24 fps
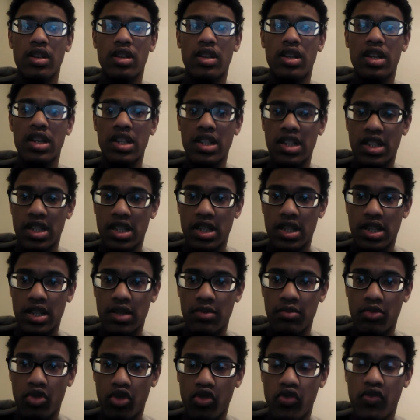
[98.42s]
This
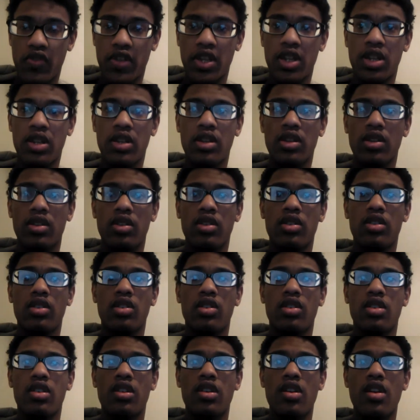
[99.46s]
movie,
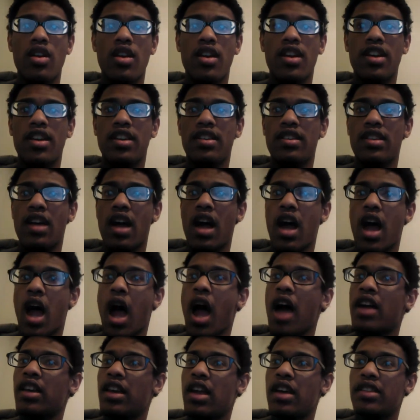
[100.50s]
it
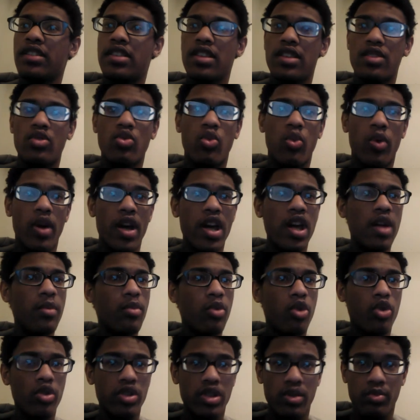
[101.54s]
I like this way
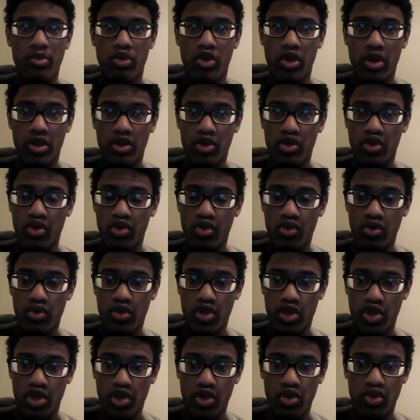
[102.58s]
more than Predator
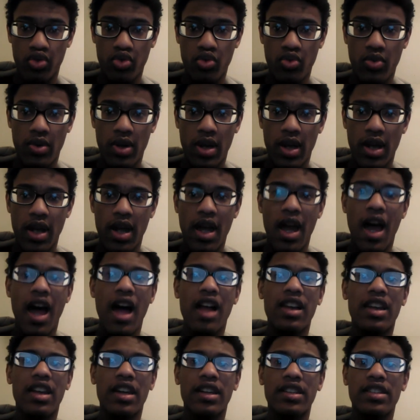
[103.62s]
Two. I
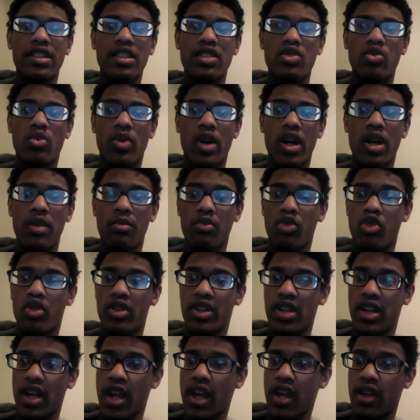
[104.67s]
like this way more
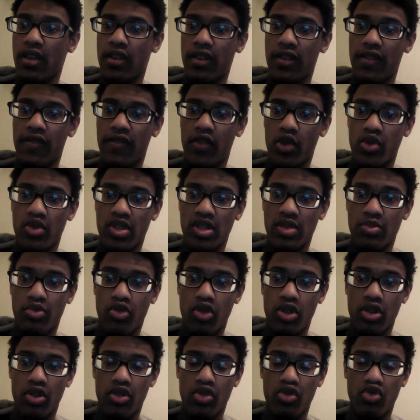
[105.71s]
than Alien vs
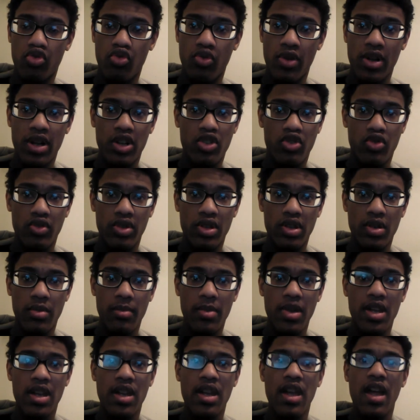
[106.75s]
Predator Requiem,
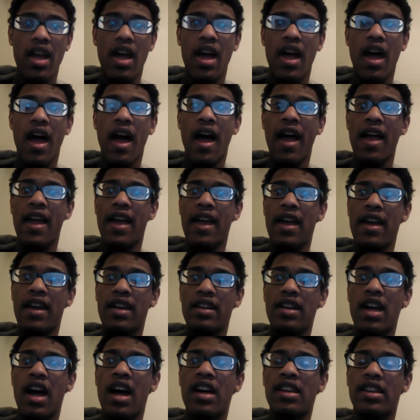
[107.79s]

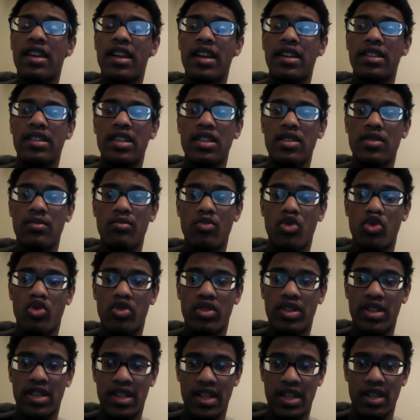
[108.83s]
and I like this more
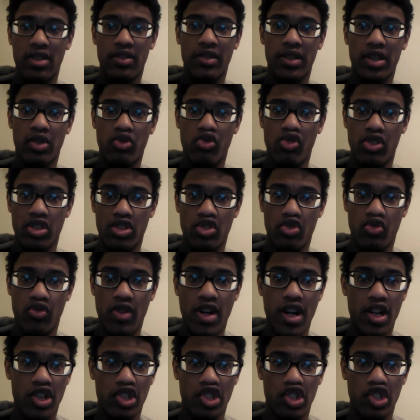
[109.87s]
than Alien
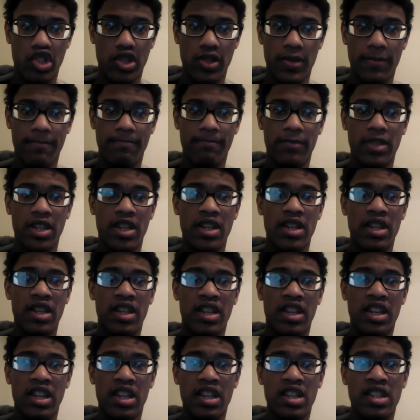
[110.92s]
Resurrection.
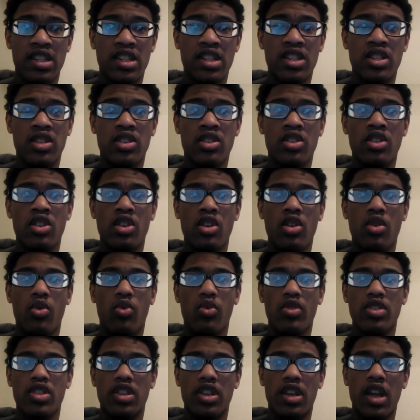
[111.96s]
This
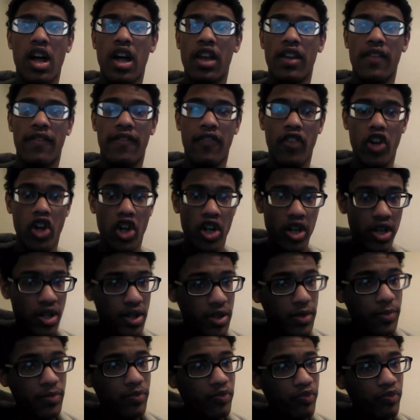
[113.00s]
was a lot of fun.